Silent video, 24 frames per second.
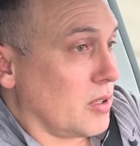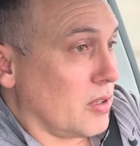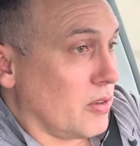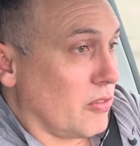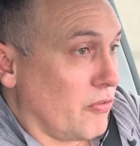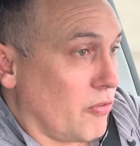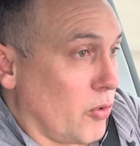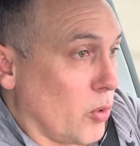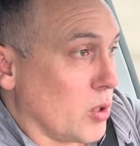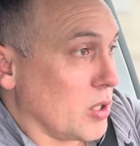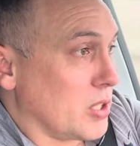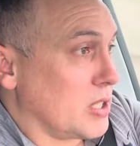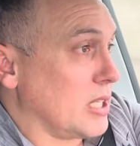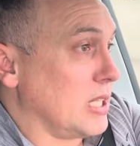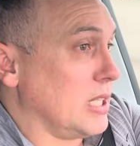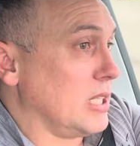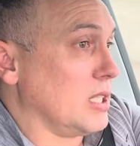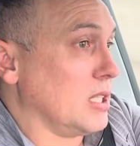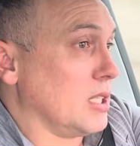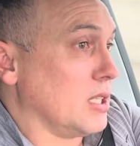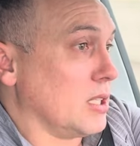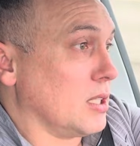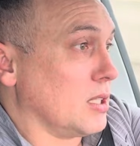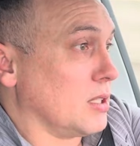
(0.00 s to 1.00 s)

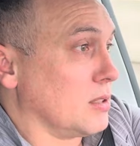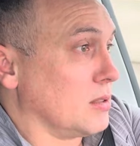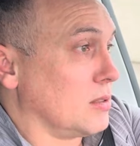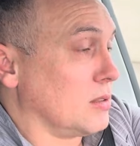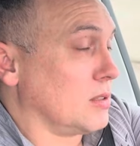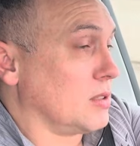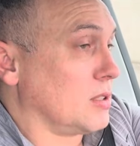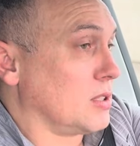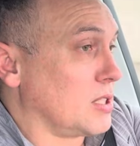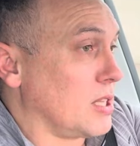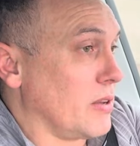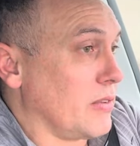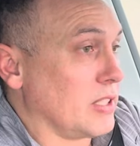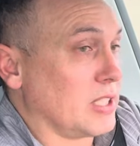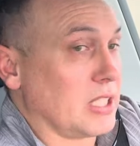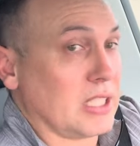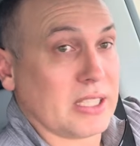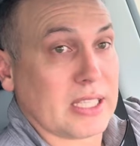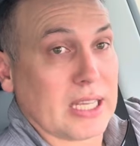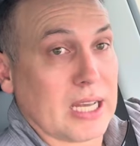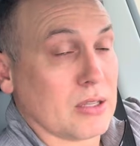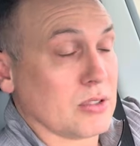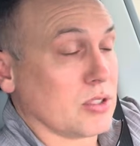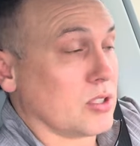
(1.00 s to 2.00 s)
$14,000 to
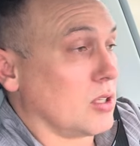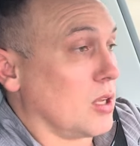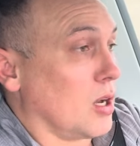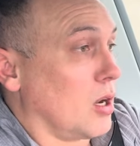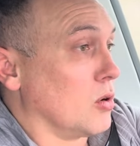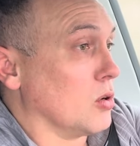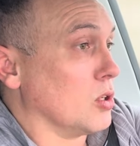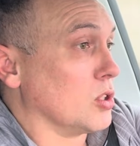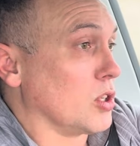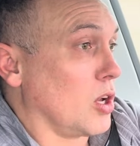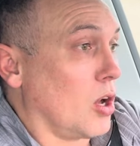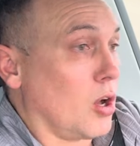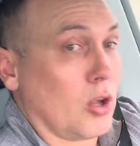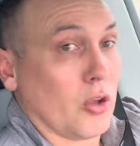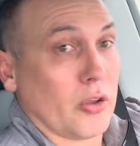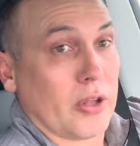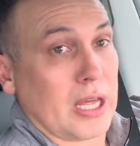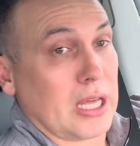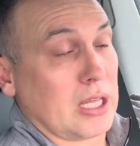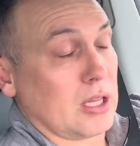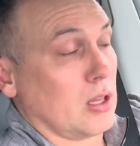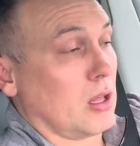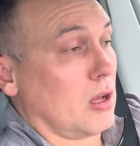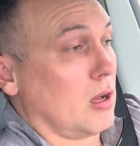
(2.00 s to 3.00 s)
$17,000 all
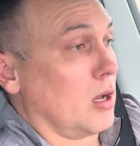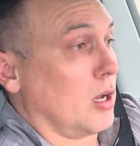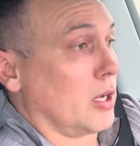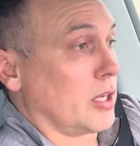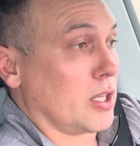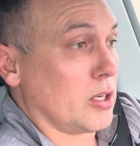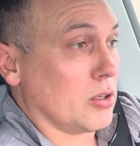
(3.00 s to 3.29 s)
day long.